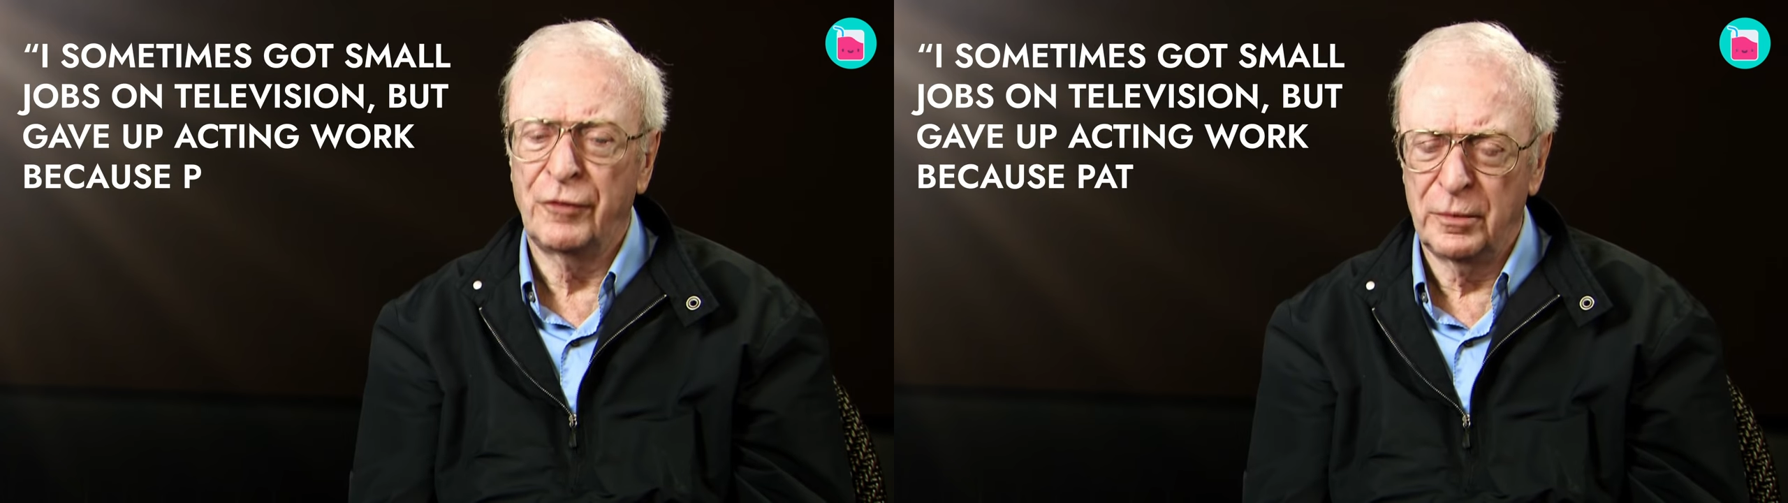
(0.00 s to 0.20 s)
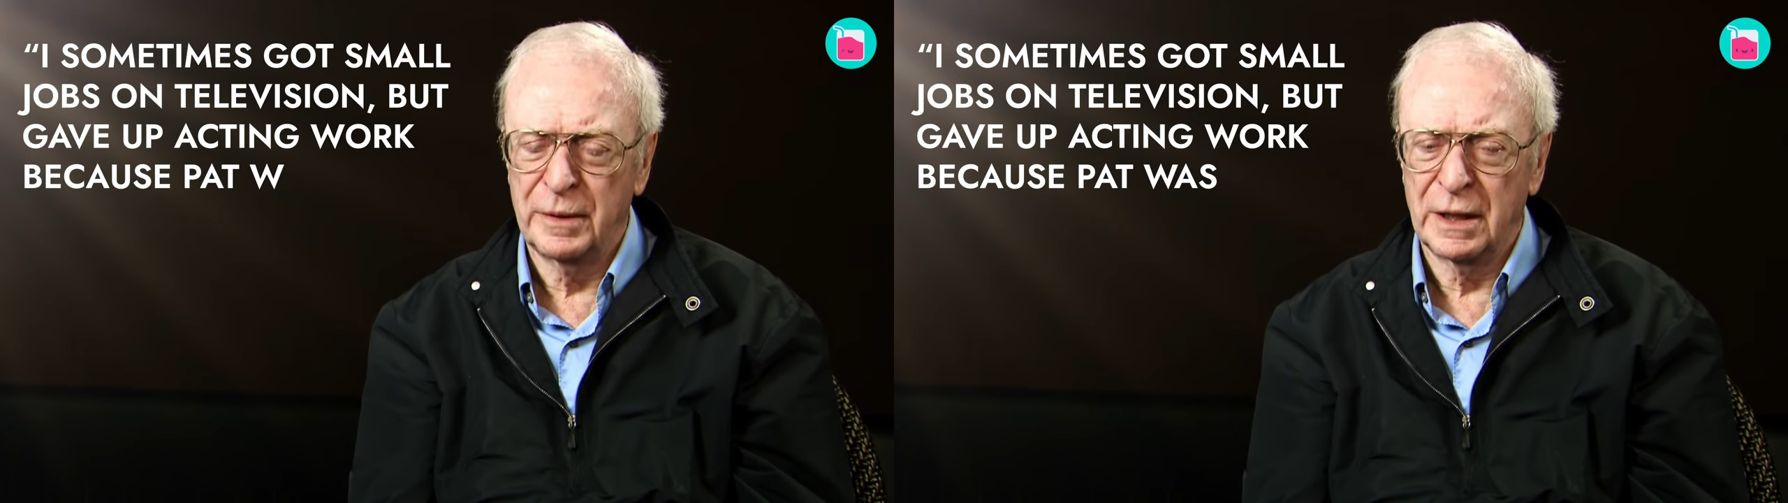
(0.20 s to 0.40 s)

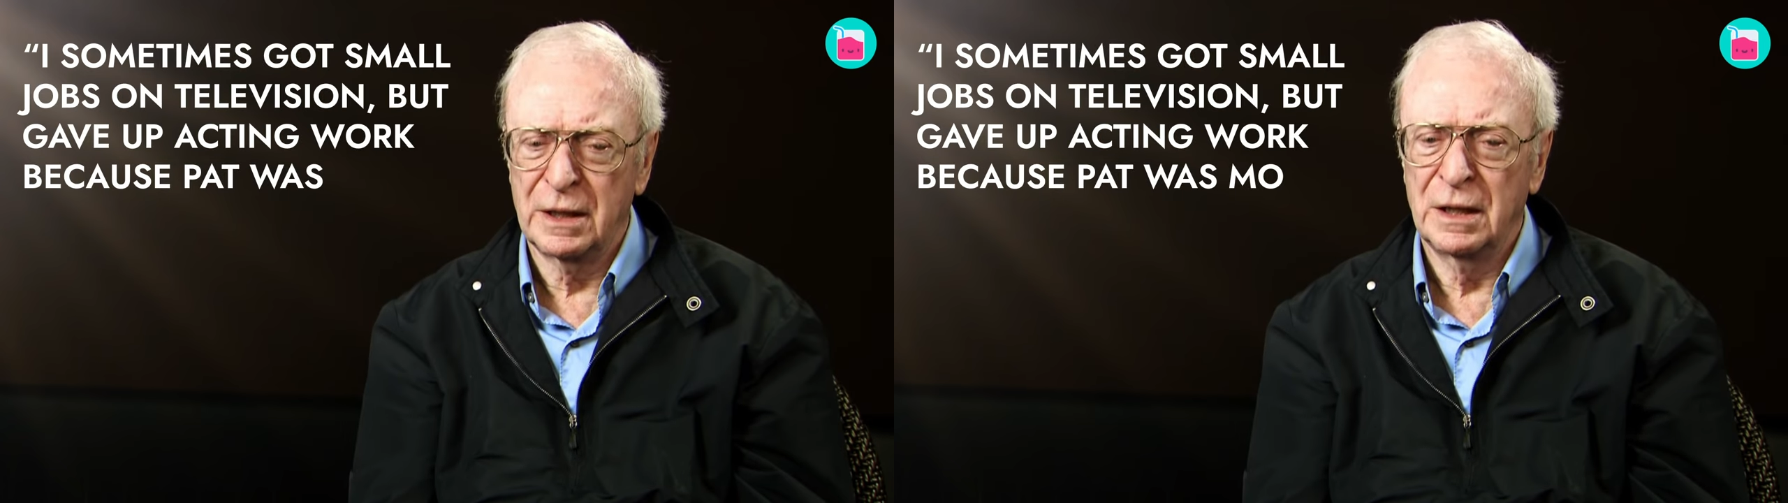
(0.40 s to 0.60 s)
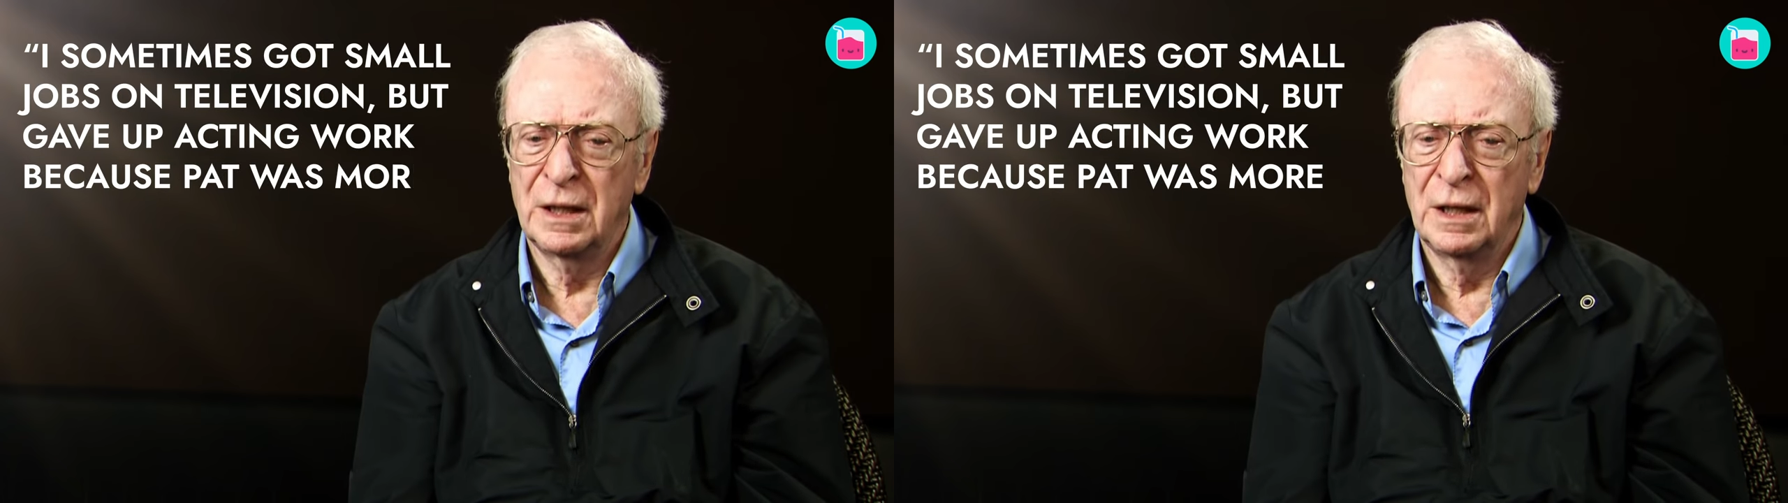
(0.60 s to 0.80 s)
because
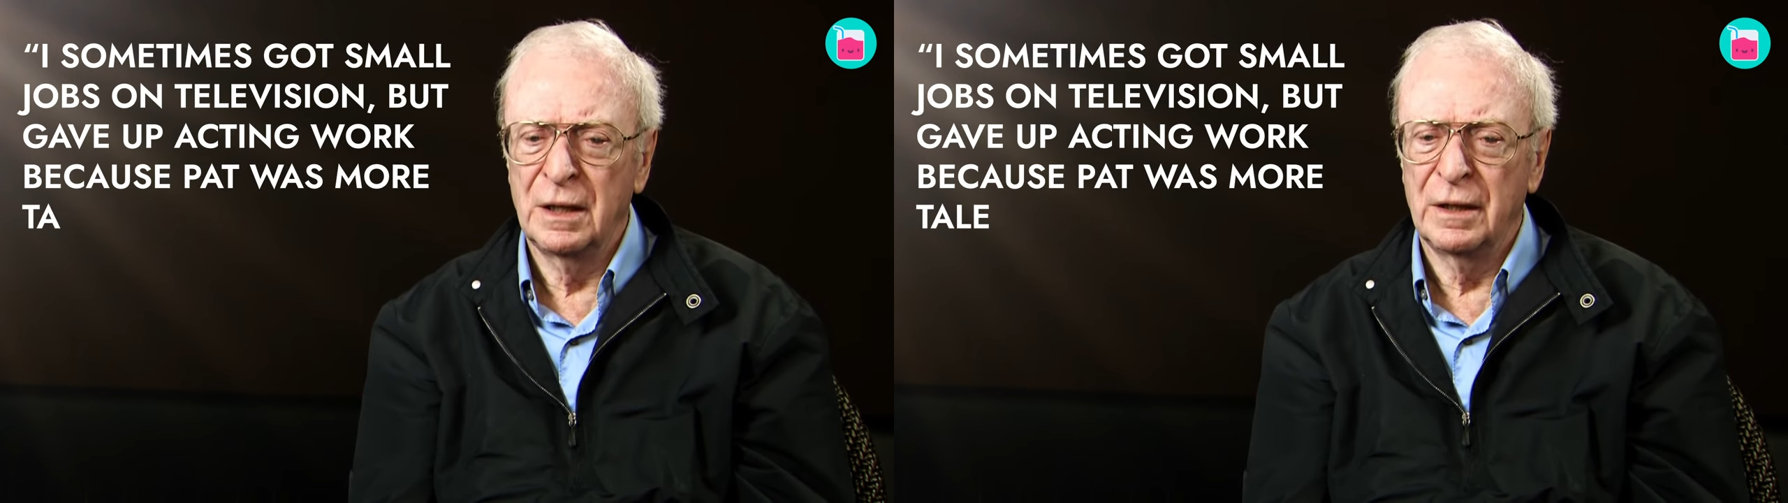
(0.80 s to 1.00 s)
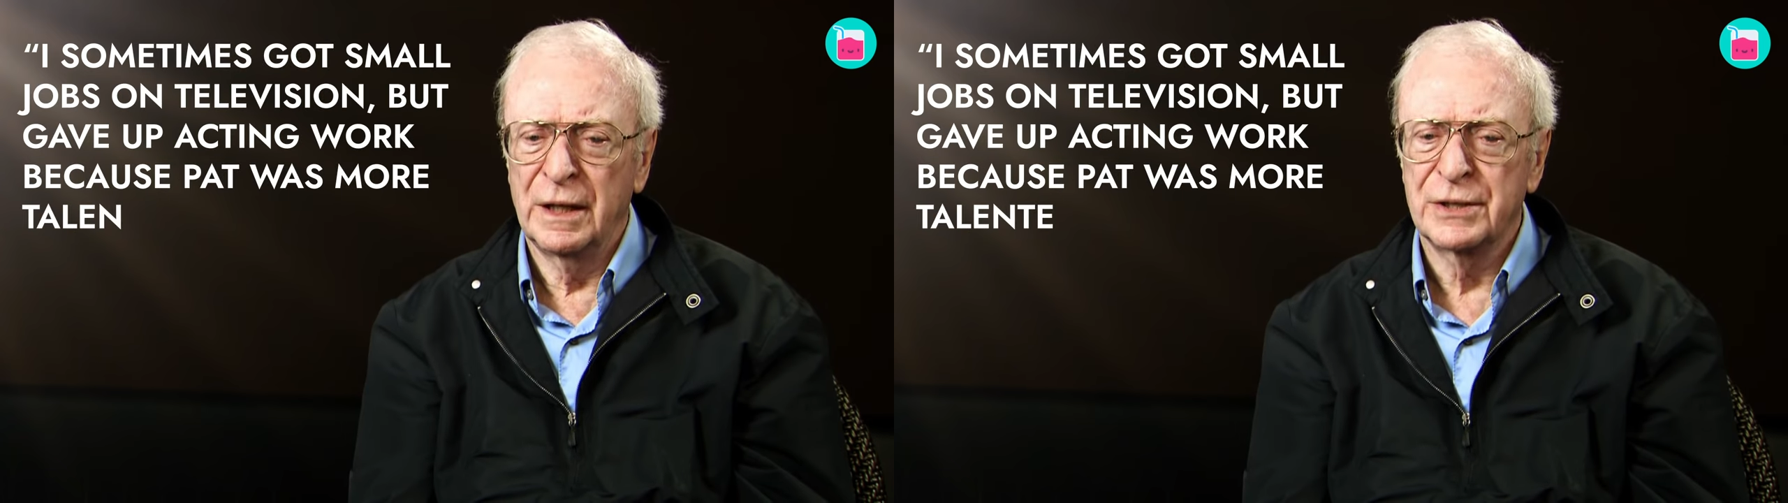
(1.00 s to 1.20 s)
Pat was
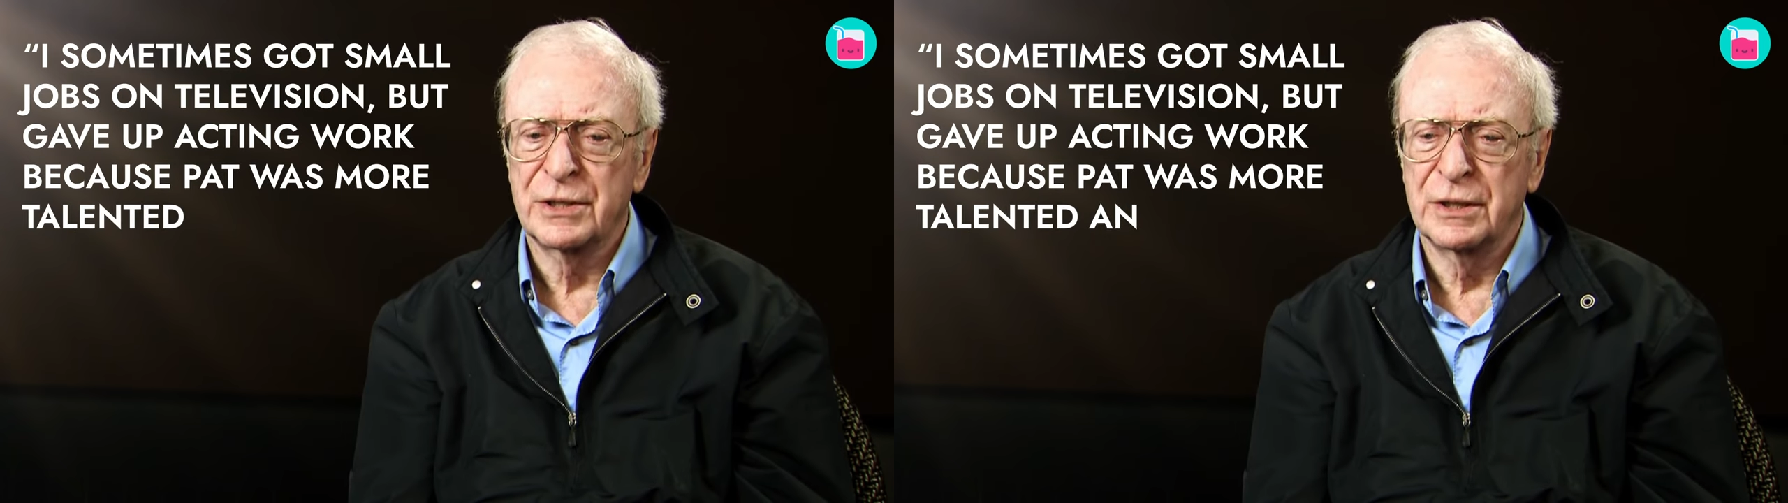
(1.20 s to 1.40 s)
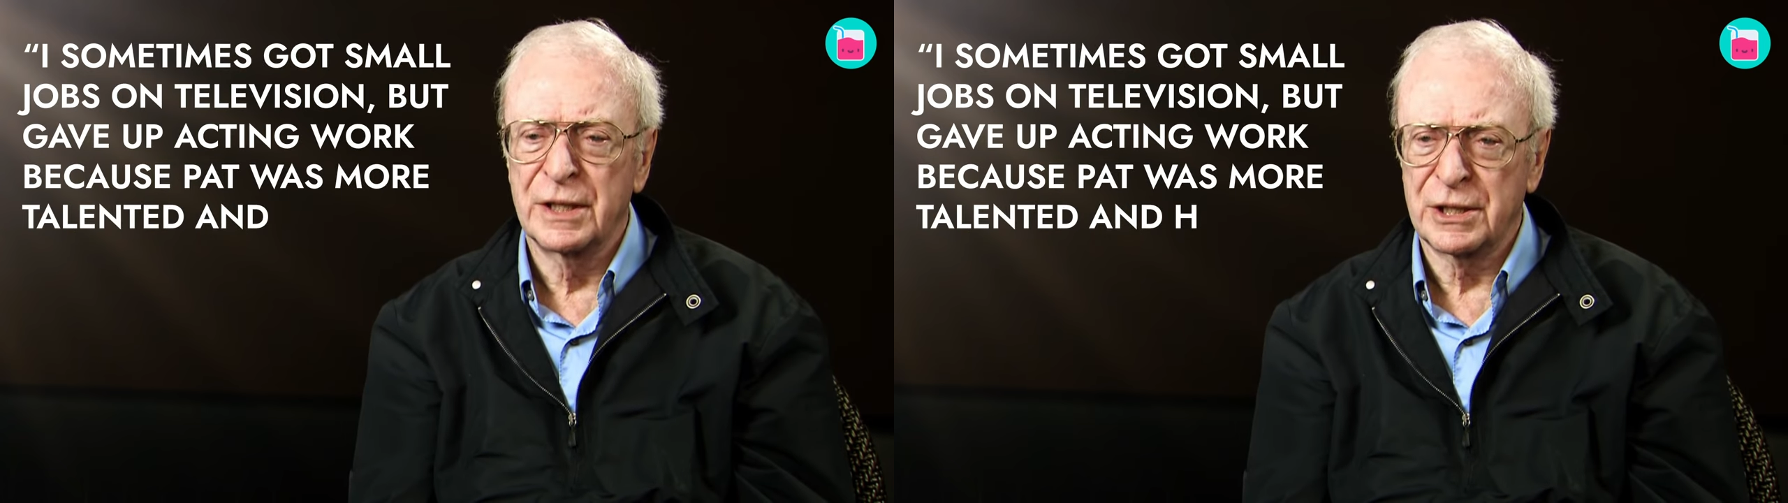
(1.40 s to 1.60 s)
more
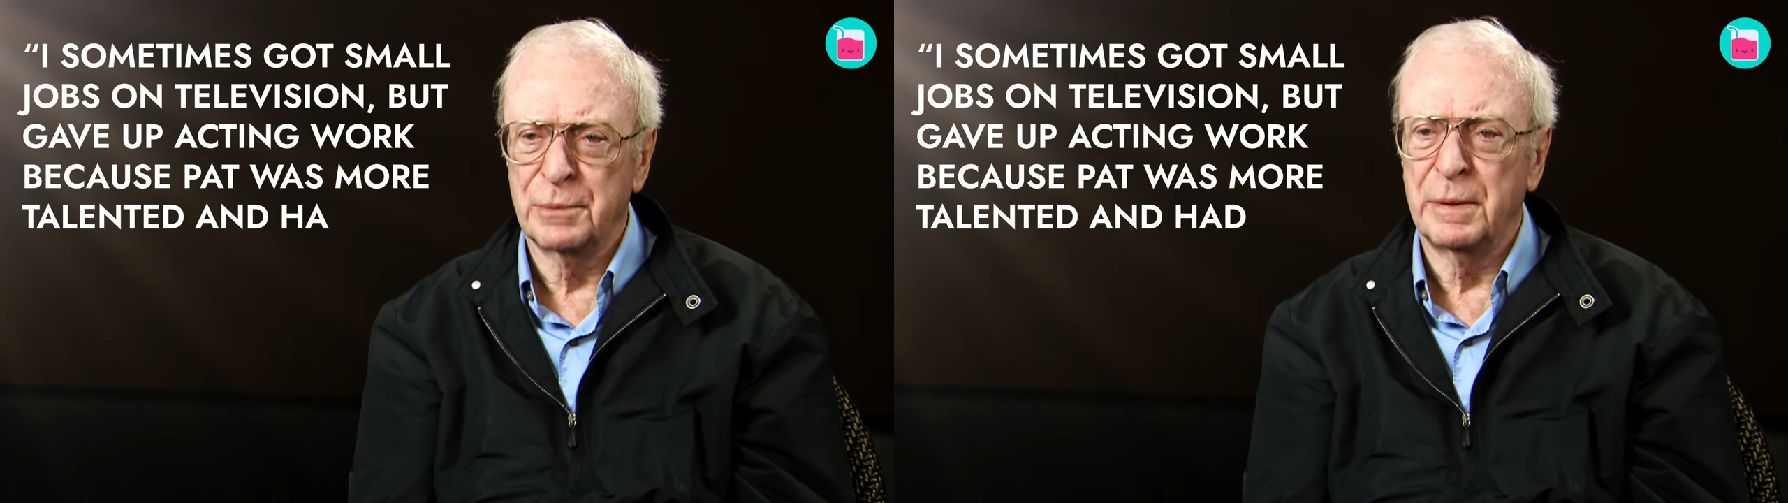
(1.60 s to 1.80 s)
talented